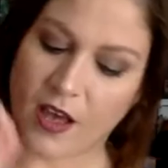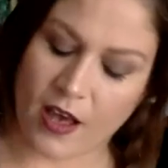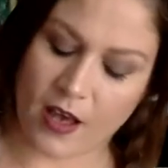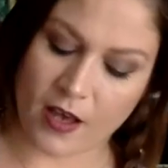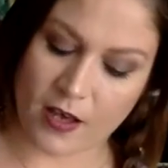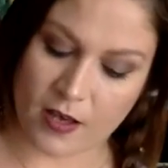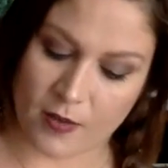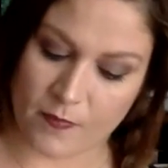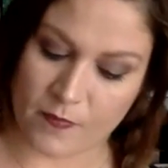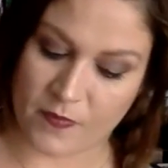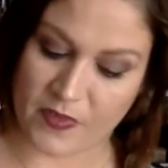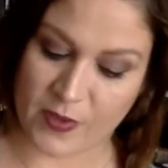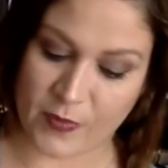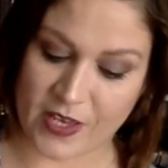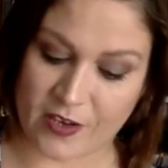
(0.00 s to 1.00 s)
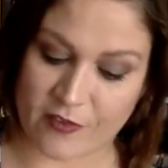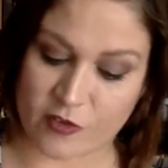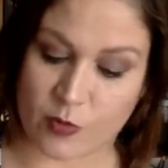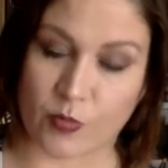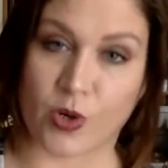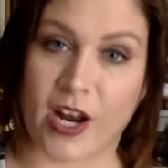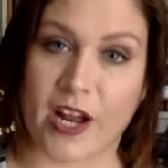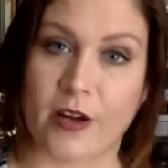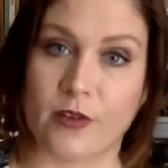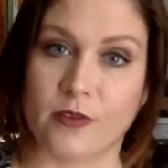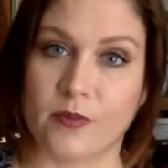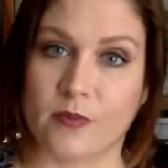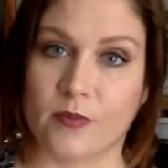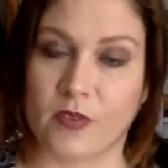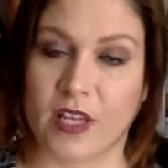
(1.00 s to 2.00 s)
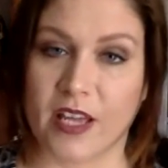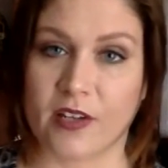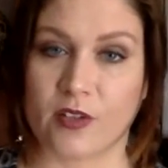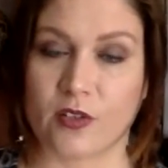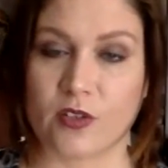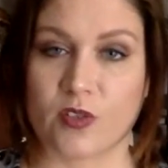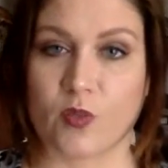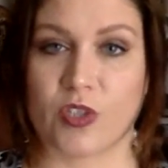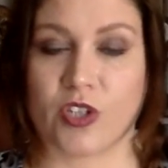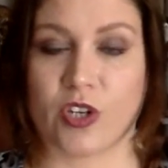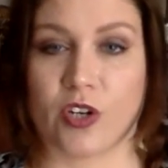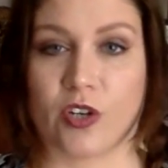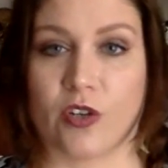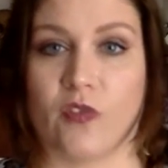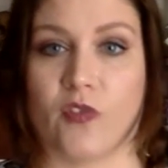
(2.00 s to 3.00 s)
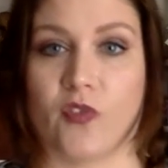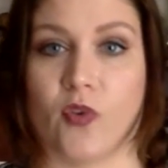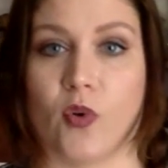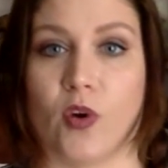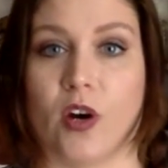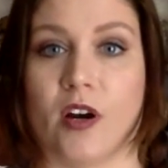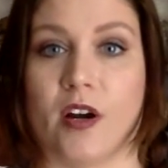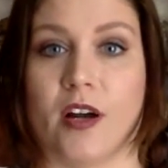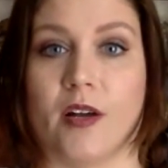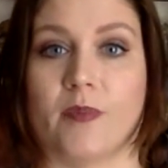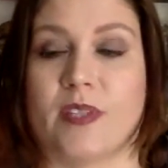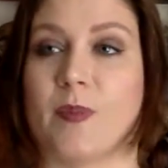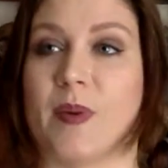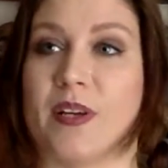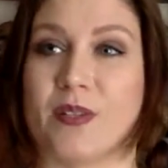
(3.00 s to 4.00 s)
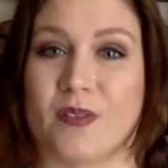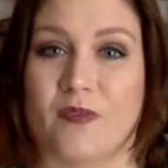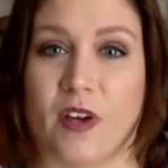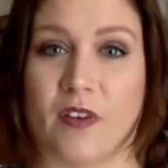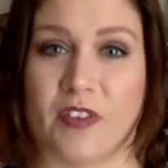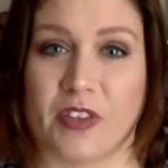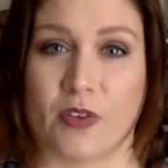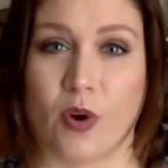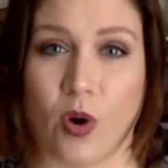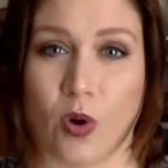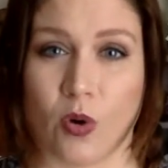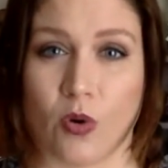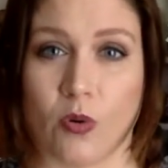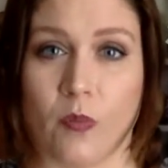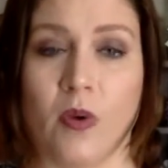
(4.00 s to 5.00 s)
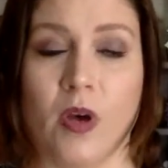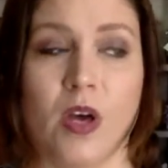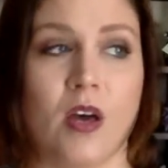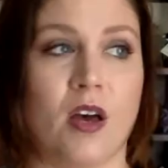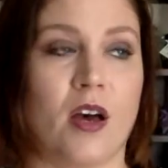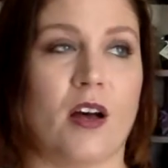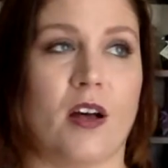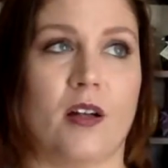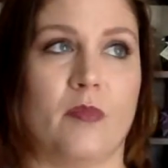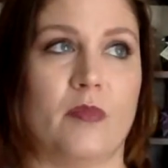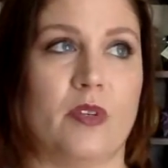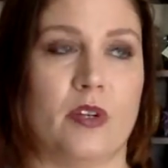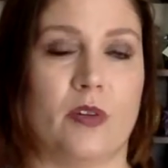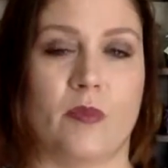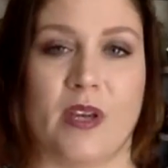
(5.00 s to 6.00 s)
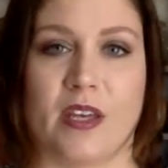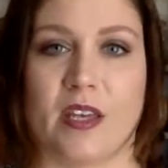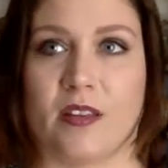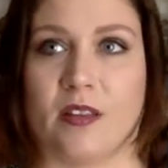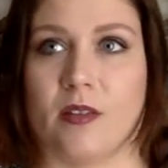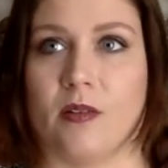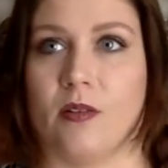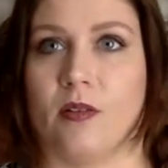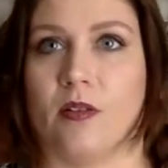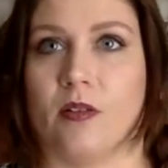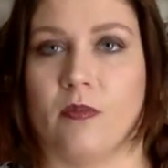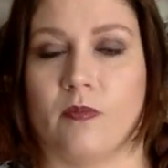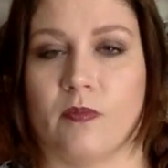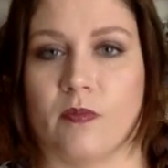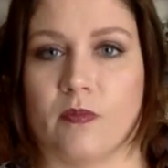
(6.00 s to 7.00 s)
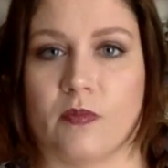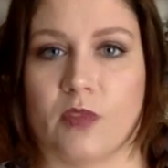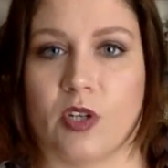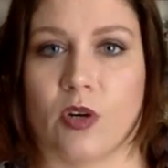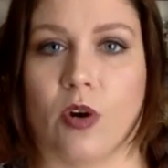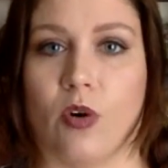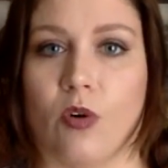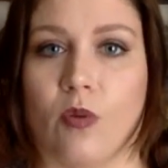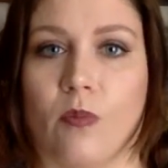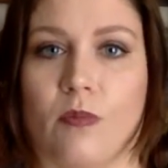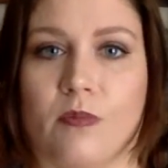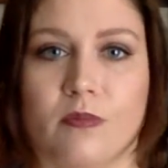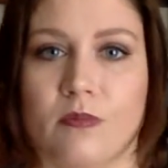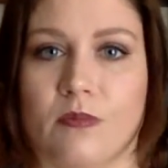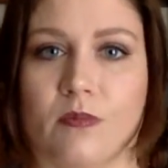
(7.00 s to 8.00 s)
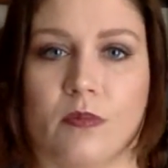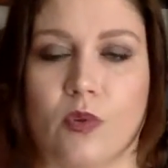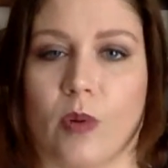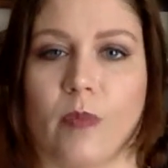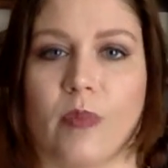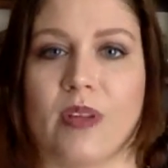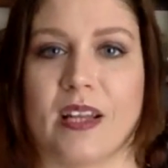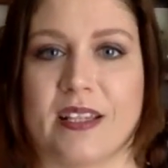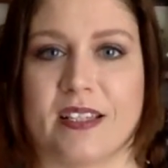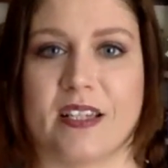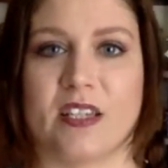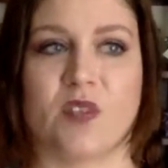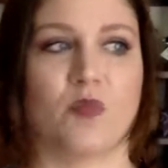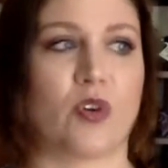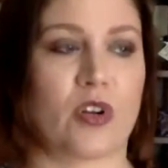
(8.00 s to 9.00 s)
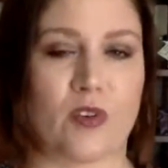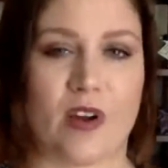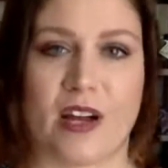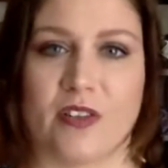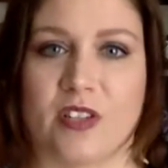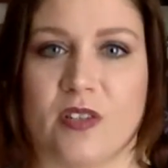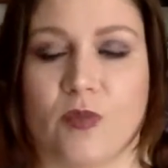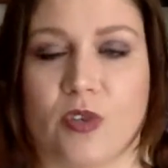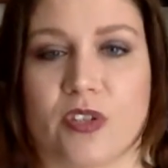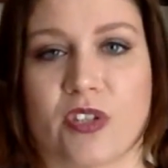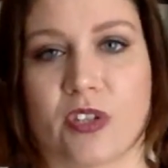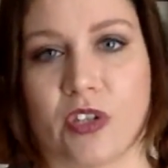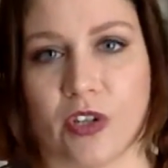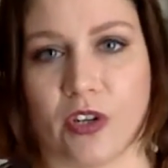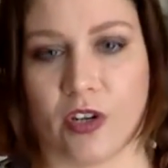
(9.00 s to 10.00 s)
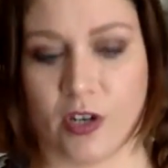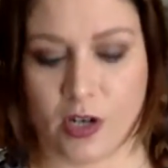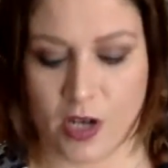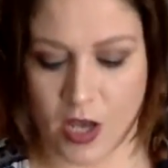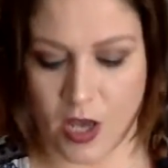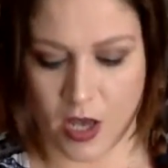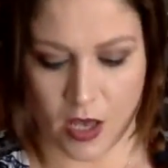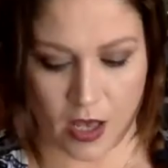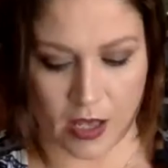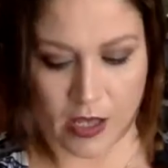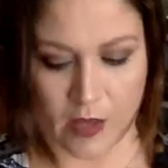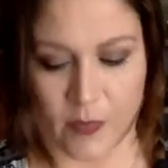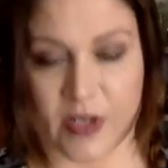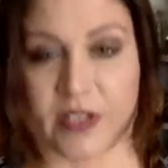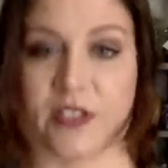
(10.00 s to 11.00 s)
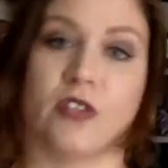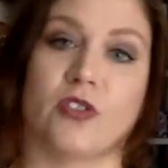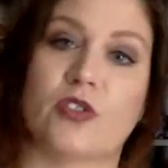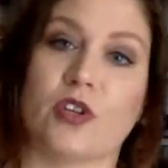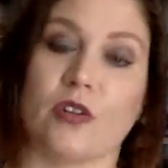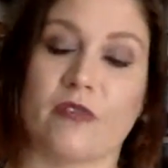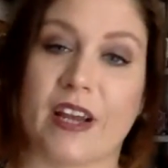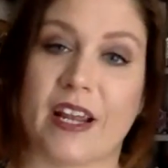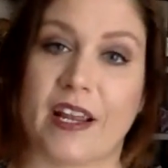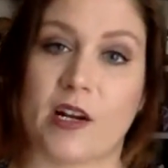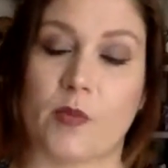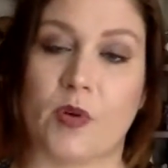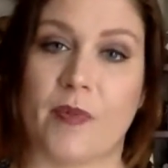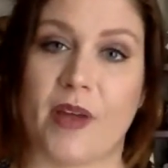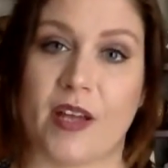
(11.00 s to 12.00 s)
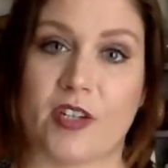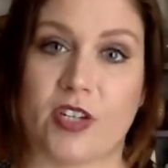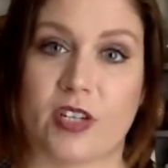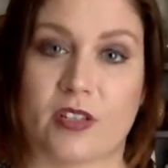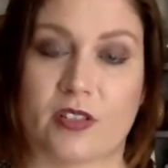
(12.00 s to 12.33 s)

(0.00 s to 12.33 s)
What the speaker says: Then we have brown candles, which are good for spells involving the home, making your home more pleasant, more grounded, more secure. And it's also good for animal magic.